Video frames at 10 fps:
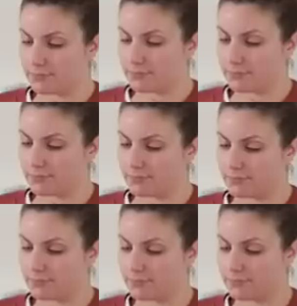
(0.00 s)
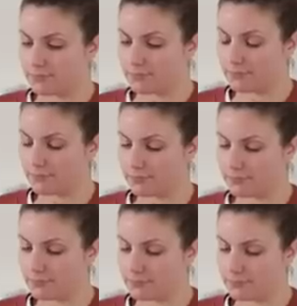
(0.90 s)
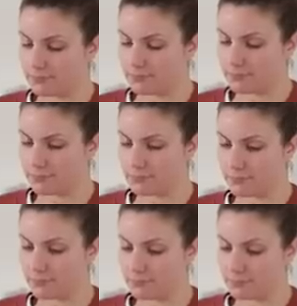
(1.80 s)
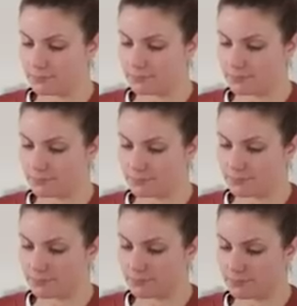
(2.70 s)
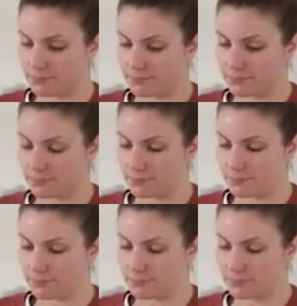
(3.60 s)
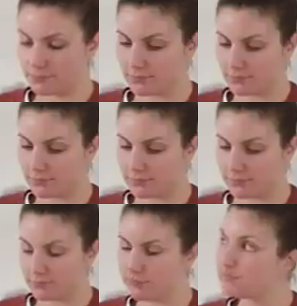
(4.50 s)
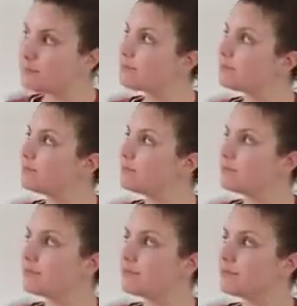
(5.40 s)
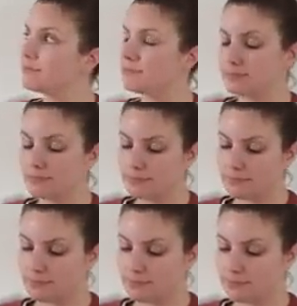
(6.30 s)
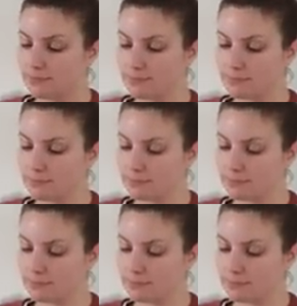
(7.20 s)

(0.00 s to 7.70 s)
(no one is talking)